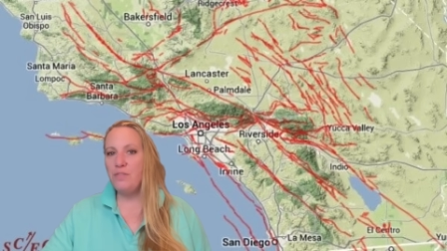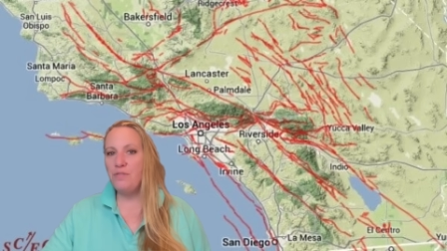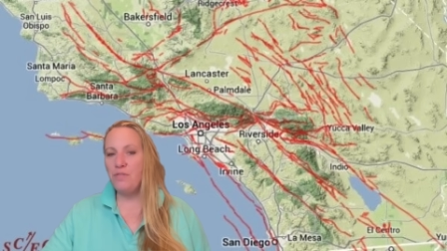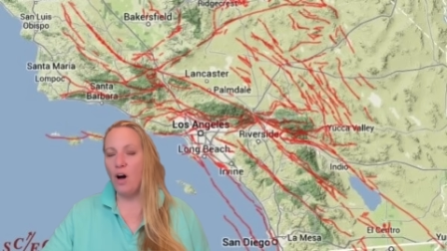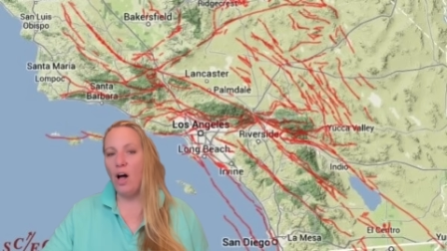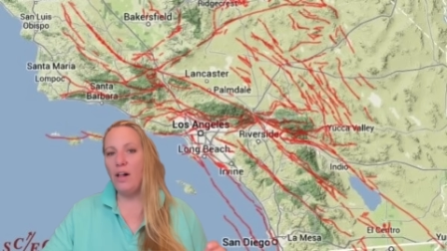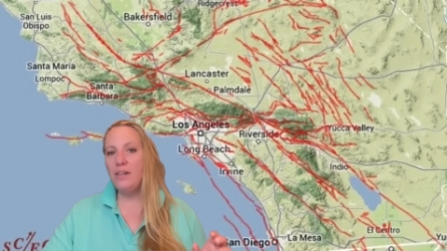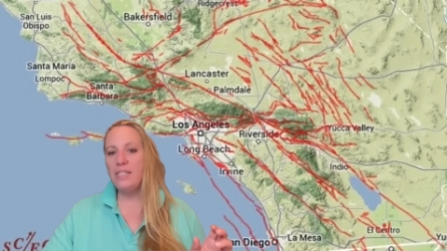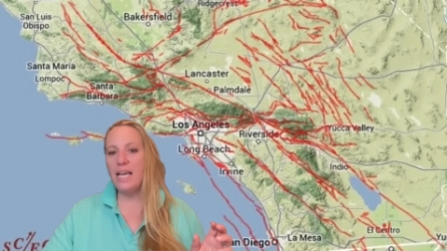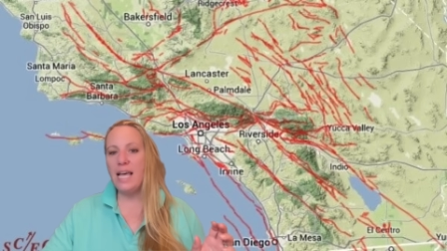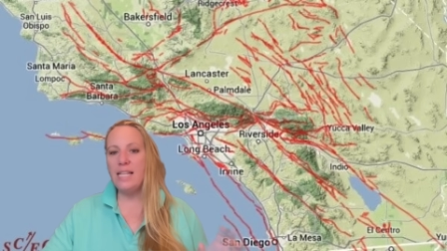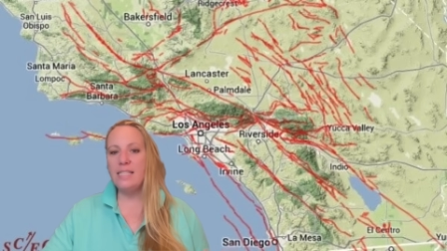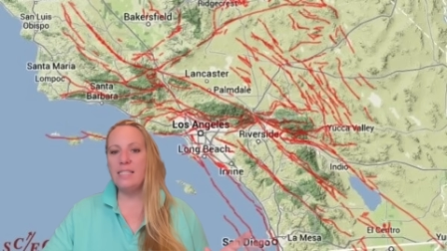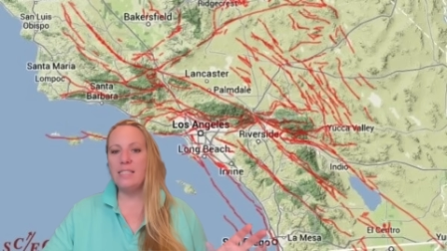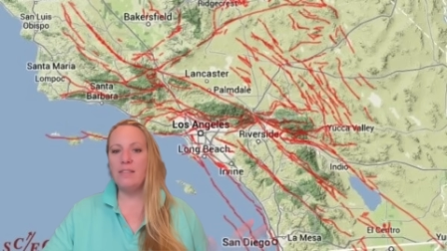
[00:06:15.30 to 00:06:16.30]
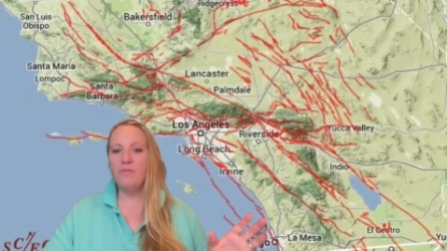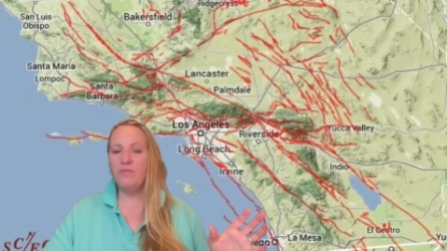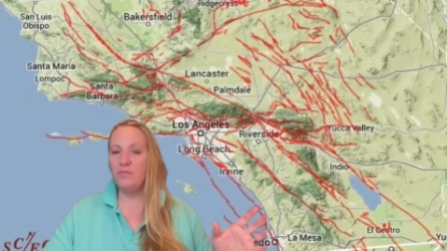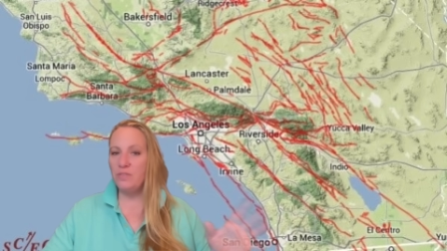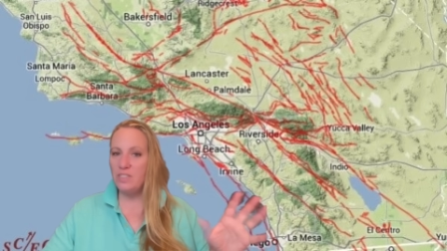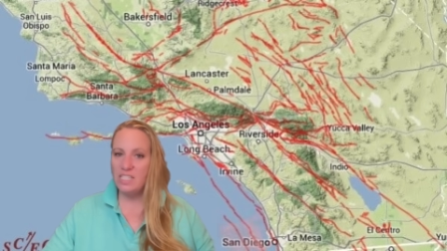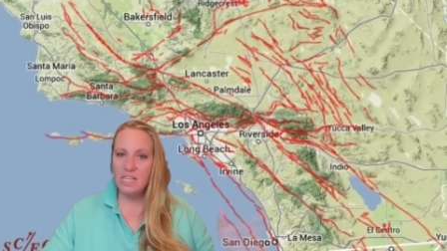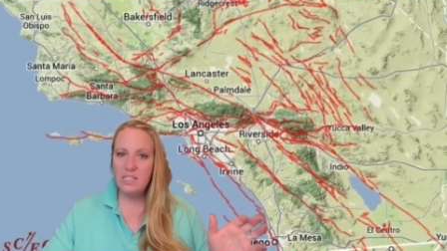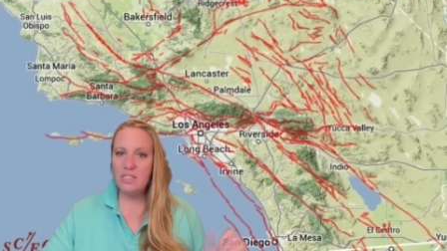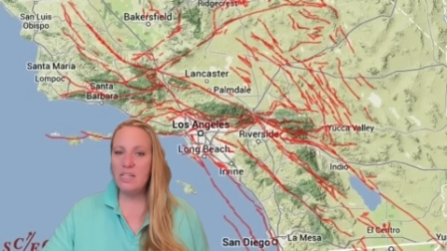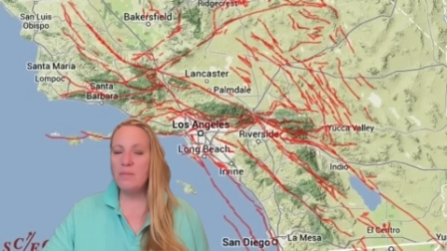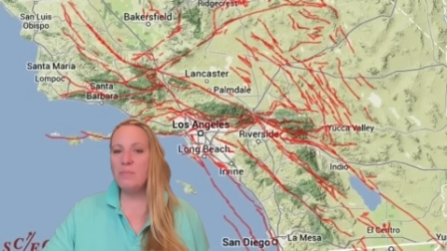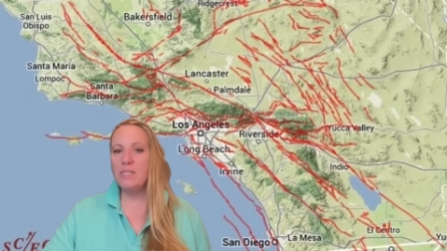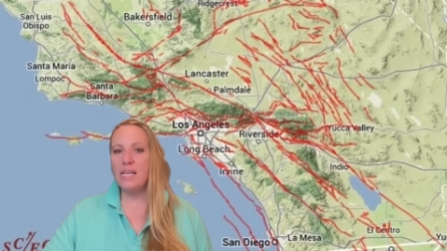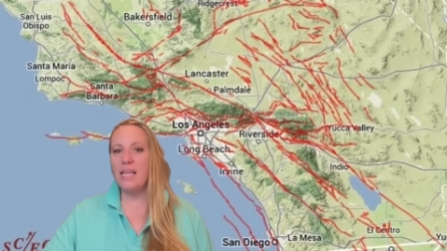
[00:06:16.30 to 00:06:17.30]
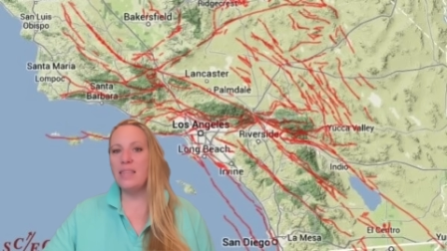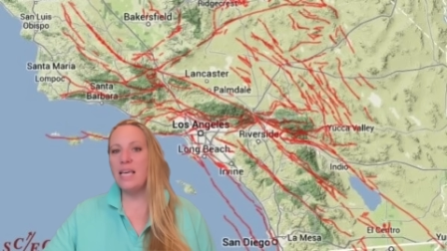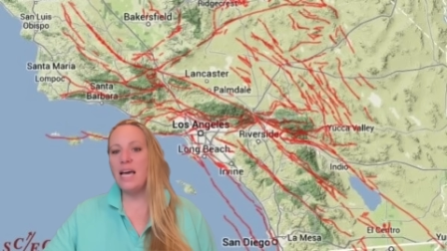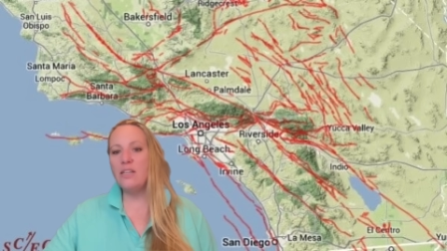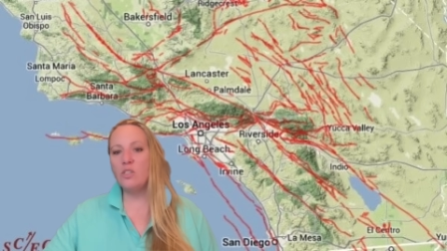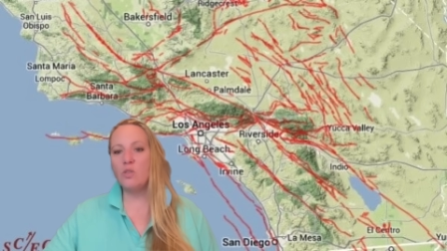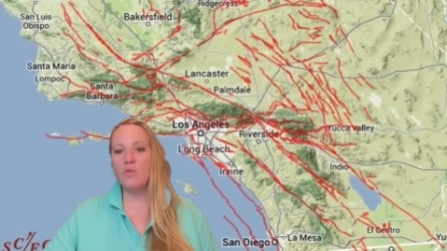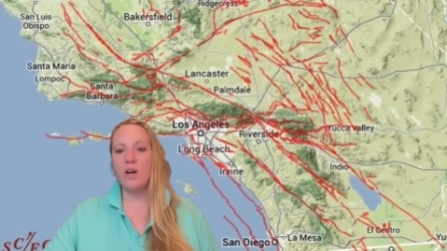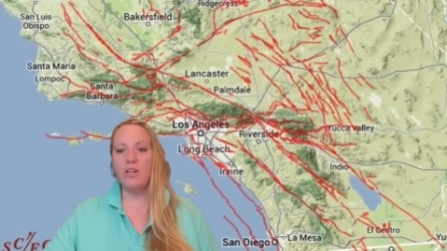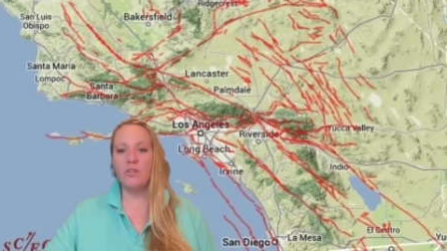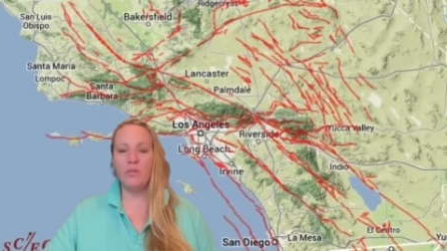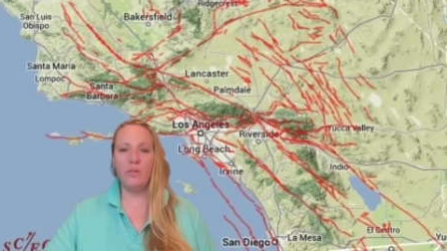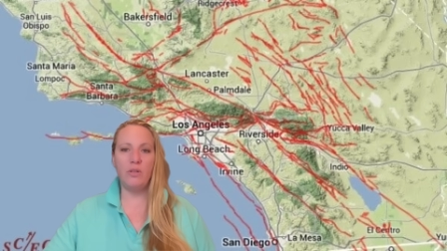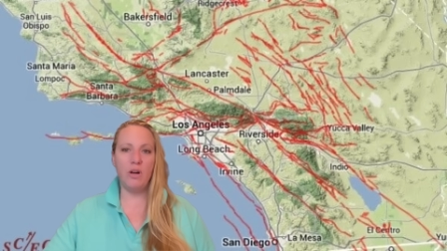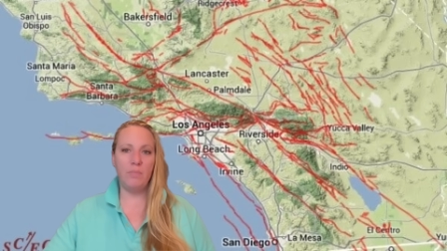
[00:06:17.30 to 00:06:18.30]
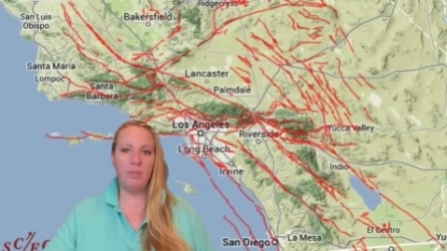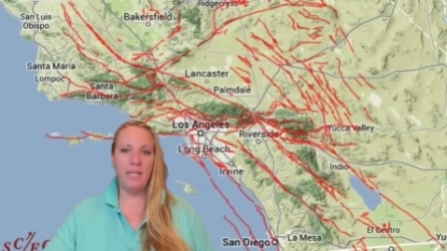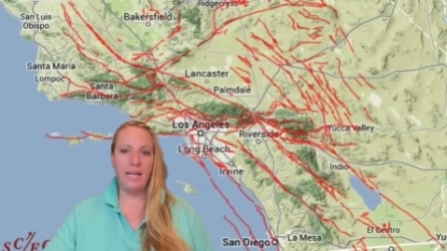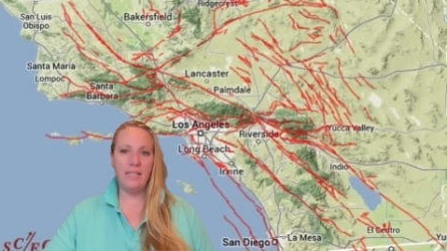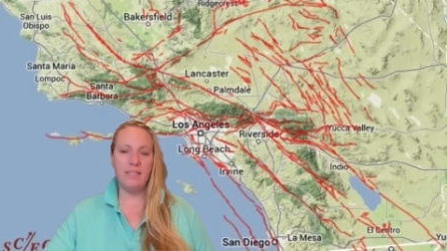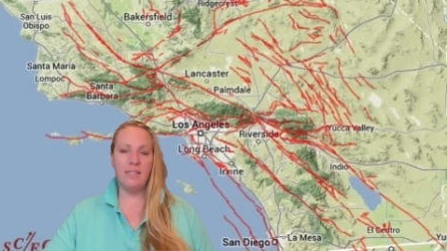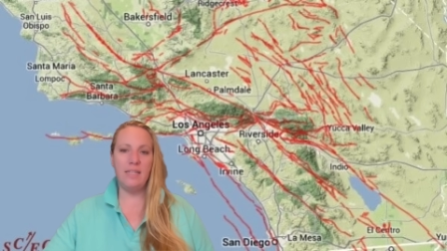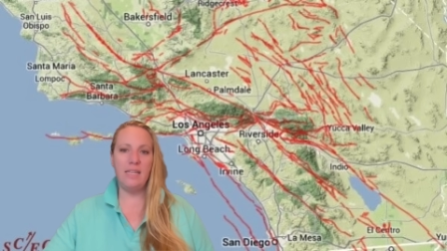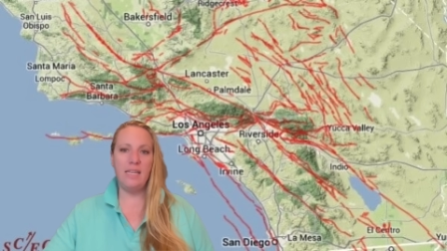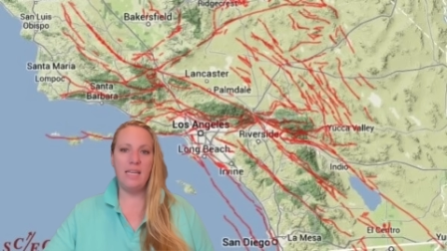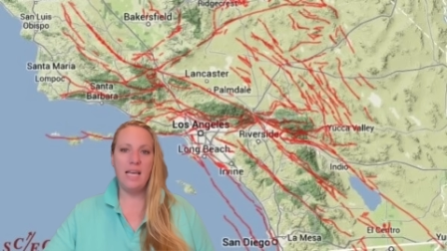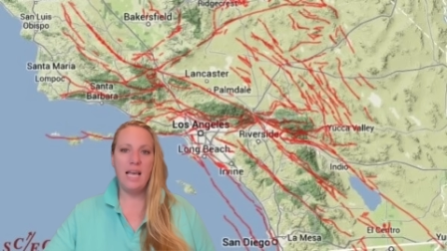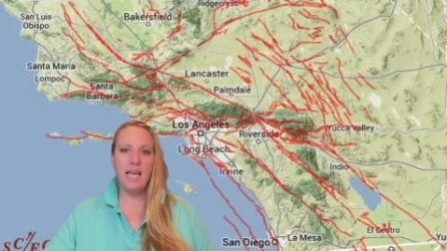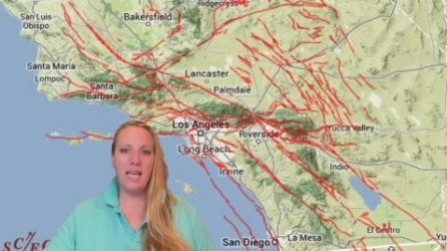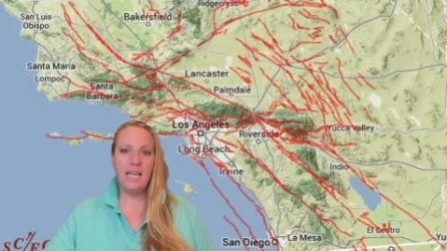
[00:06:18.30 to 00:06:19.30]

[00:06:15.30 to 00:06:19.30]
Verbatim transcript: fault and systems and that structural complexity